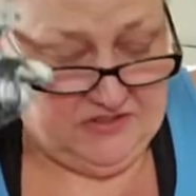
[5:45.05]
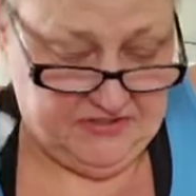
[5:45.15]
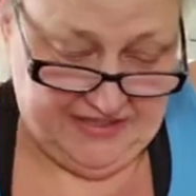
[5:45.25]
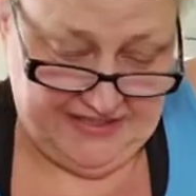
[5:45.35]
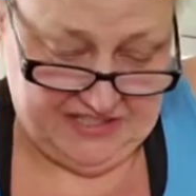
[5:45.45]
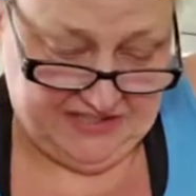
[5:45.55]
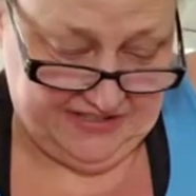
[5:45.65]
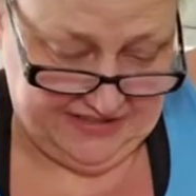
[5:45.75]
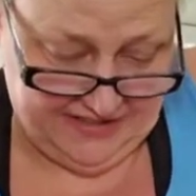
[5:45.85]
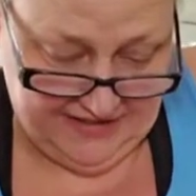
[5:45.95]
so I can actually
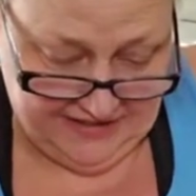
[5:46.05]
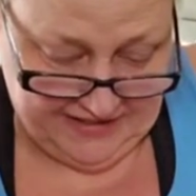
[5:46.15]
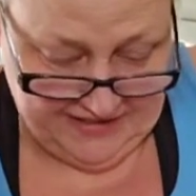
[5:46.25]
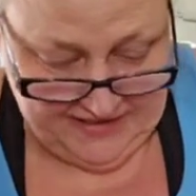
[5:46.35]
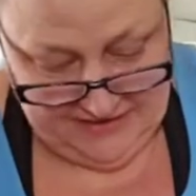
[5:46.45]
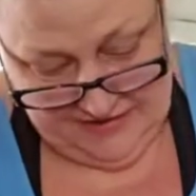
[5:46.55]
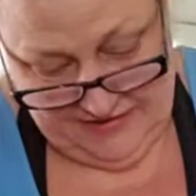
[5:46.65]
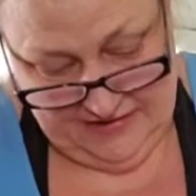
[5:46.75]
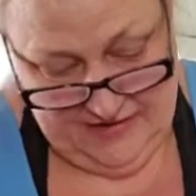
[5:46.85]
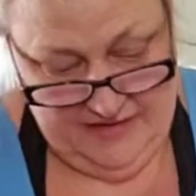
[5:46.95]
see the
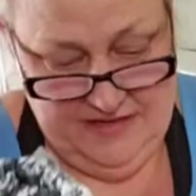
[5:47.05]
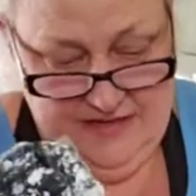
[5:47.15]
consistency.